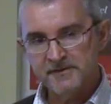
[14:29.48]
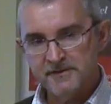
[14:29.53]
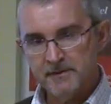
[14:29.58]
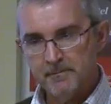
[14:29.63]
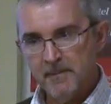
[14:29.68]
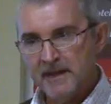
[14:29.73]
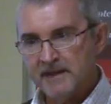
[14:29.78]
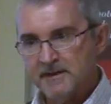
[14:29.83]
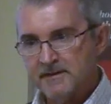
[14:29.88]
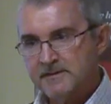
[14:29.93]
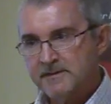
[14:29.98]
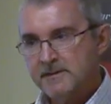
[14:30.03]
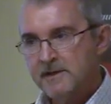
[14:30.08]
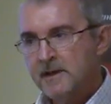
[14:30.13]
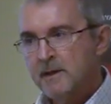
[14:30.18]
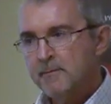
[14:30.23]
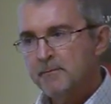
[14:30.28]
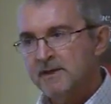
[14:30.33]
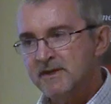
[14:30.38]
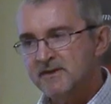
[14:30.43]
cement.
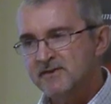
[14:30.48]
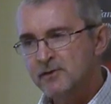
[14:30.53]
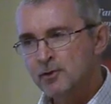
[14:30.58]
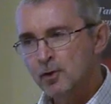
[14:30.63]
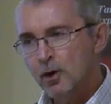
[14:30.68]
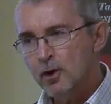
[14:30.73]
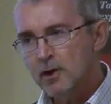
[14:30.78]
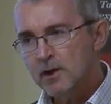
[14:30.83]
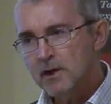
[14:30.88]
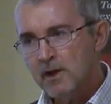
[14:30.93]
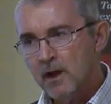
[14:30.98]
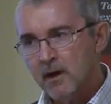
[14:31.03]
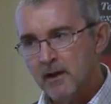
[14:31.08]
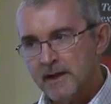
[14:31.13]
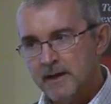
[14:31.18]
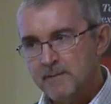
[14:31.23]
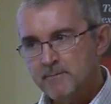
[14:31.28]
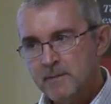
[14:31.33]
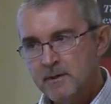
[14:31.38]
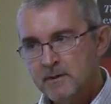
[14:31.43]
But it's not
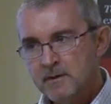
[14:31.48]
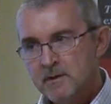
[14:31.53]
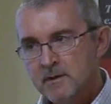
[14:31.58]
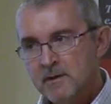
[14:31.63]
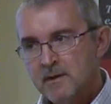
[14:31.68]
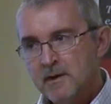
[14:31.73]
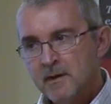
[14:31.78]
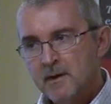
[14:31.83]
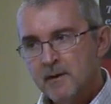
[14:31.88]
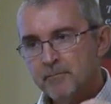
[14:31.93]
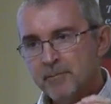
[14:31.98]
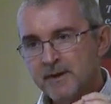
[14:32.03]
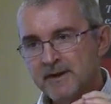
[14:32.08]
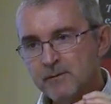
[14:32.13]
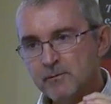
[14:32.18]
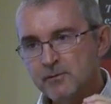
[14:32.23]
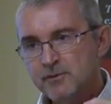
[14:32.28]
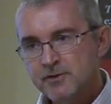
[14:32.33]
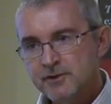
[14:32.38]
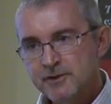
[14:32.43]
lime, but
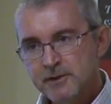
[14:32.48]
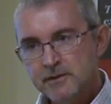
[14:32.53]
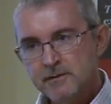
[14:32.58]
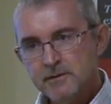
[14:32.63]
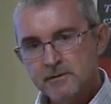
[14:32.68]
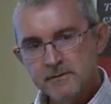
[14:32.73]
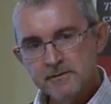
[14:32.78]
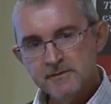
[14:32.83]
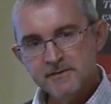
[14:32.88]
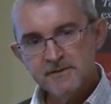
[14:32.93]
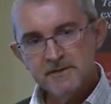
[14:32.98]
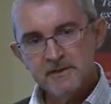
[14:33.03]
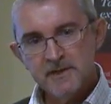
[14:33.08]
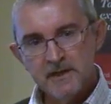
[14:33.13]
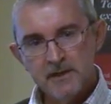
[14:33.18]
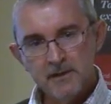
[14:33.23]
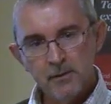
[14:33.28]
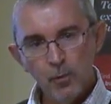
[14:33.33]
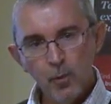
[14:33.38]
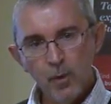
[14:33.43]
it was used
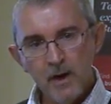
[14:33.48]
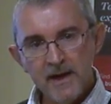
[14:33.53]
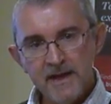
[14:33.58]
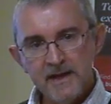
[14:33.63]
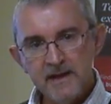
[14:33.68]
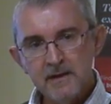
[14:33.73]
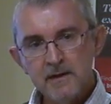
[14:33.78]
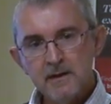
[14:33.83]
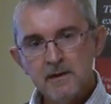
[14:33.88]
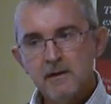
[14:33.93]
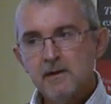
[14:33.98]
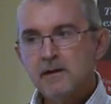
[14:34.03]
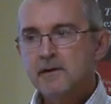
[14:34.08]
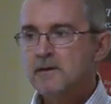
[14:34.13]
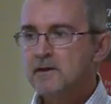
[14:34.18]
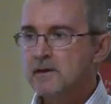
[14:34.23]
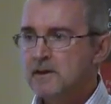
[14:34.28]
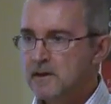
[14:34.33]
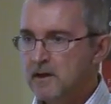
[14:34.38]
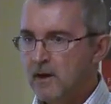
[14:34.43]
in a way
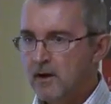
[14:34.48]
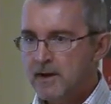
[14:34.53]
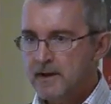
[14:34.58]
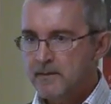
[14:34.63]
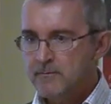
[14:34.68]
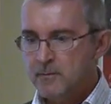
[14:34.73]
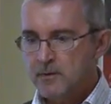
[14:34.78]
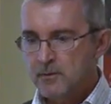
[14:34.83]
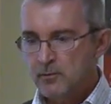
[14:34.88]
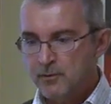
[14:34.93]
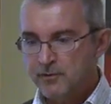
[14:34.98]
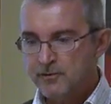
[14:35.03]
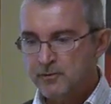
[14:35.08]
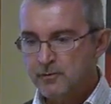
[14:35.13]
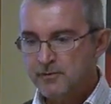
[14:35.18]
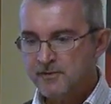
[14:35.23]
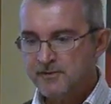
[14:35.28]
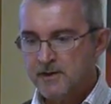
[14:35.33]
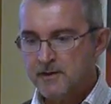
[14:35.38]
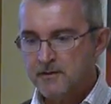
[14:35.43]
that lime was
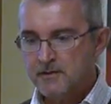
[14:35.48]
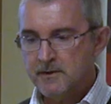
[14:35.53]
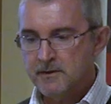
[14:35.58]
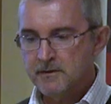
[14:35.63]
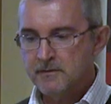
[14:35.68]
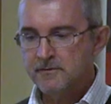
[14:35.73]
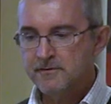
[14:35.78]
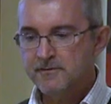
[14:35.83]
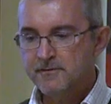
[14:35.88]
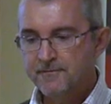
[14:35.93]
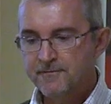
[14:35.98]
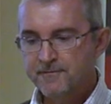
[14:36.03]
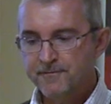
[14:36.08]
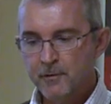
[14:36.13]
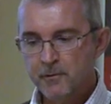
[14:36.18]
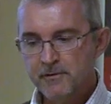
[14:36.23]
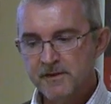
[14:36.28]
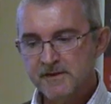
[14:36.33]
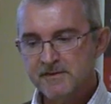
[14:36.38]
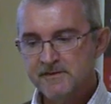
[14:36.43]
also used.
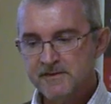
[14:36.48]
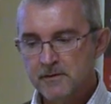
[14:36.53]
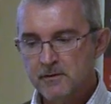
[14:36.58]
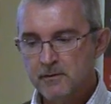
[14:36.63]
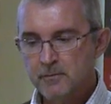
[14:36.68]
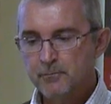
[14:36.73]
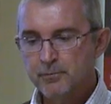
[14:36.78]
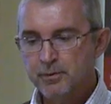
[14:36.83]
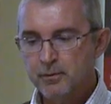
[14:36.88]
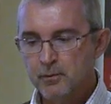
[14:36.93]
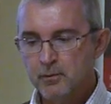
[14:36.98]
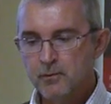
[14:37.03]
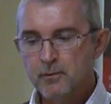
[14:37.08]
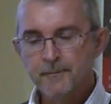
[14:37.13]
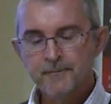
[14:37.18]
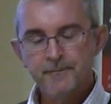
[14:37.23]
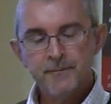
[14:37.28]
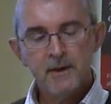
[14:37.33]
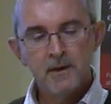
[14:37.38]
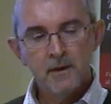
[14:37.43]
For
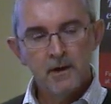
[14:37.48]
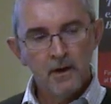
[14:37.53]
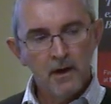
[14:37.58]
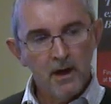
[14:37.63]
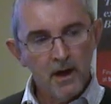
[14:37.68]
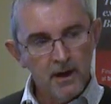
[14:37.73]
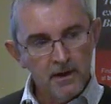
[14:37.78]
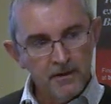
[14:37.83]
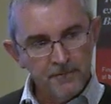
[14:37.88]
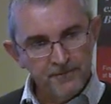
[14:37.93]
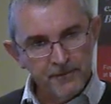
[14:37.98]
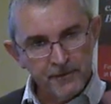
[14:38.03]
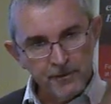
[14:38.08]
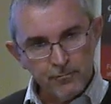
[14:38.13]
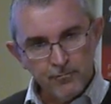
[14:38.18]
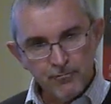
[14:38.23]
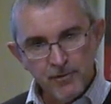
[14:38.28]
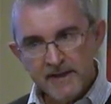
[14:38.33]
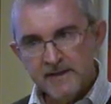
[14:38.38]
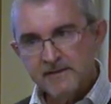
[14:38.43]
example, for
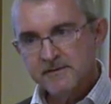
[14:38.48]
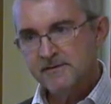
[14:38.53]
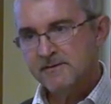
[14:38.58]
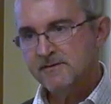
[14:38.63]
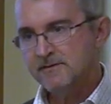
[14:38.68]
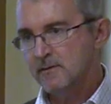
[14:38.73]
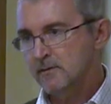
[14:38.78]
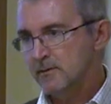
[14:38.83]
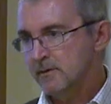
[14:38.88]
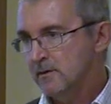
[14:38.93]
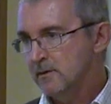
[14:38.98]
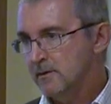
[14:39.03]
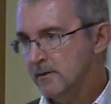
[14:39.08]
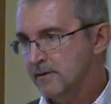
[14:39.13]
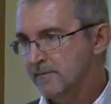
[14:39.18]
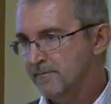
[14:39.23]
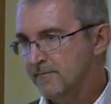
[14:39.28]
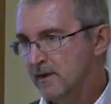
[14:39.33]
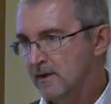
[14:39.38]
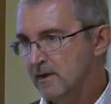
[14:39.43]
the renders on a
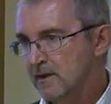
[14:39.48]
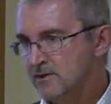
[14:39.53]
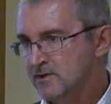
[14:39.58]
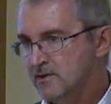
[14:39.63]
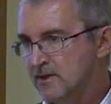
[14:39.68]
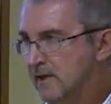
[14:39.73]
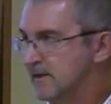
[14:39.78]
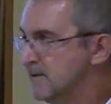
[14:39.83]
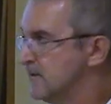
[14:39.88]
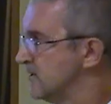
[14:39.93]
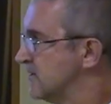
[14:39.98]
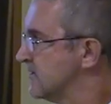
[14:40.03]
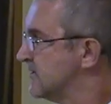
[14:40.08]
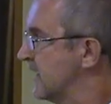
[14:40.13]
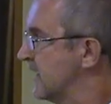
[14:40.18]
lot of large London